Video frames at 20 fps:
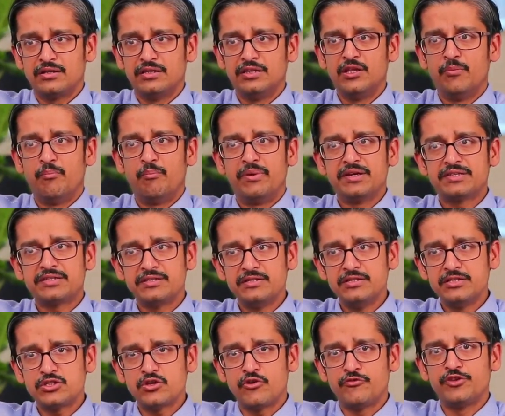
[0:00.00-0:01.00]
the
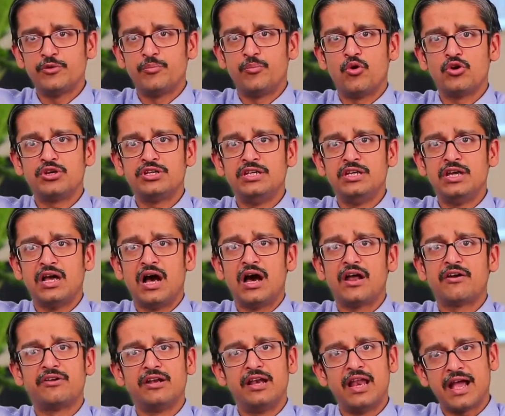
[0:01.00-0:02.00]
muscles of the body
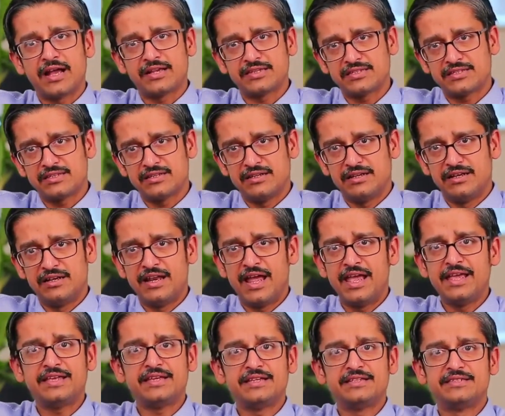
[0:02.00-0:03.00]
are relaxed,
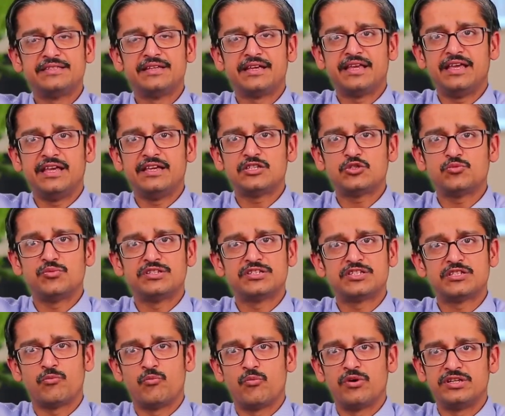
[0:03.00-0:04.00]
like is the case when
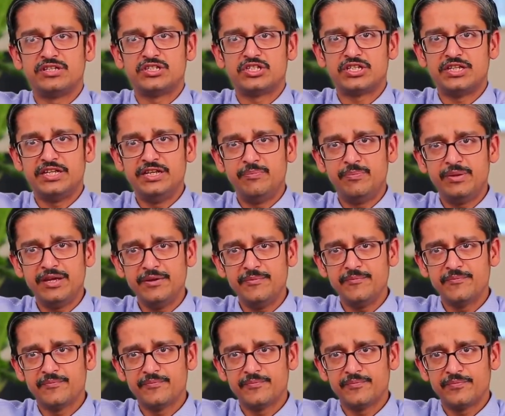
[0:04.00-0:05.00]
someone is
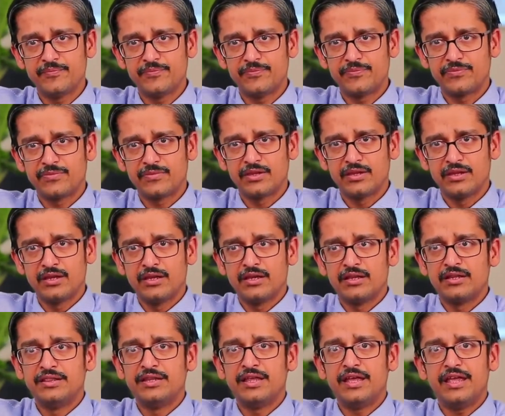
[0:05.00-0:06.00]
sleeping,
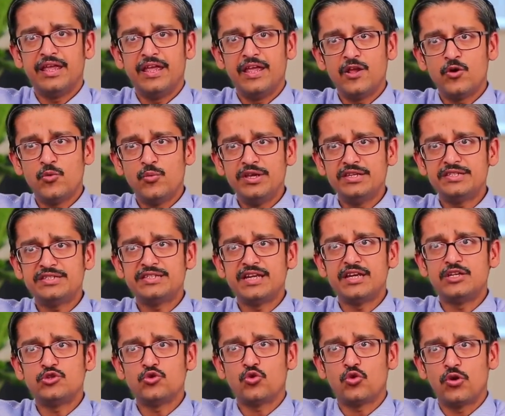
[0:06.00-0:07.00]
the airways
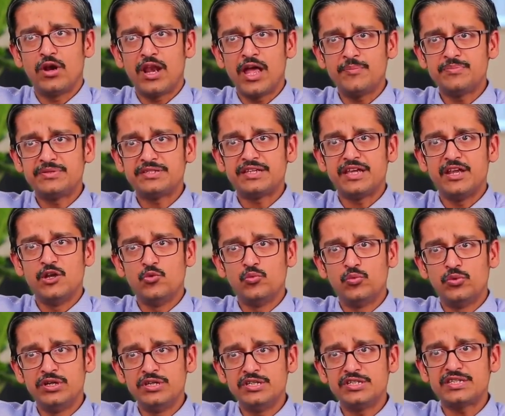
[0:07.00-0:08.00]
tend to collapse
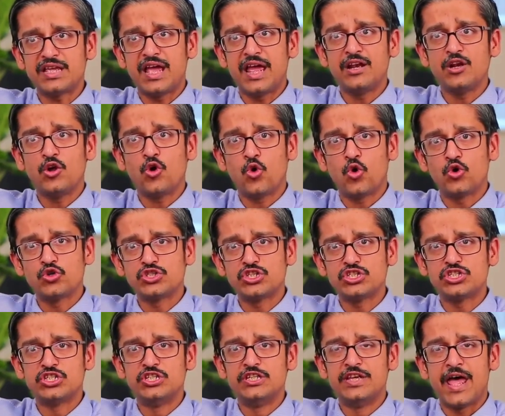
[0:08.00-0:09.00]
inwards and
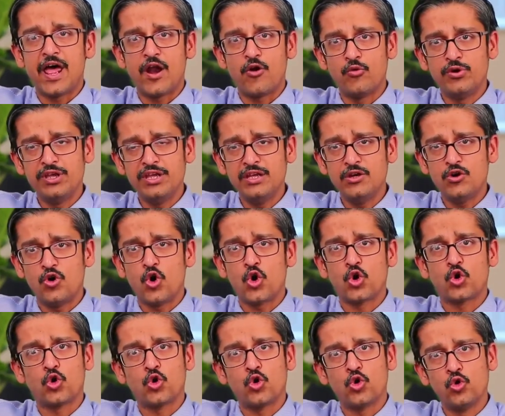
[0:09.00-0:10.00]
causes narrowing
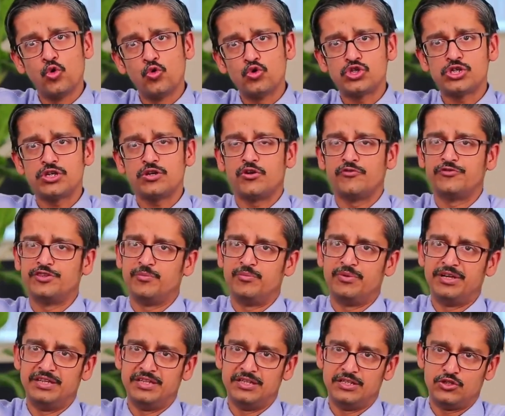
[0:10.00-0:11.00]
or closure of the
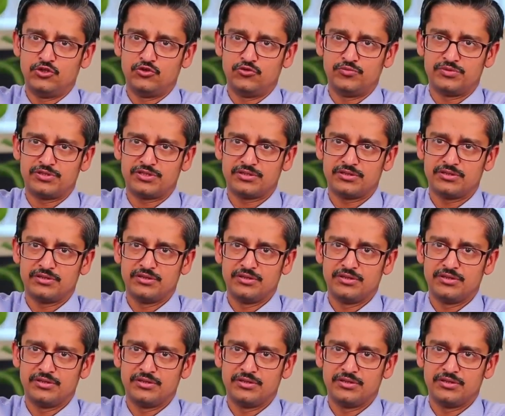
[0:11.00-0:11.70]
breathing tubes.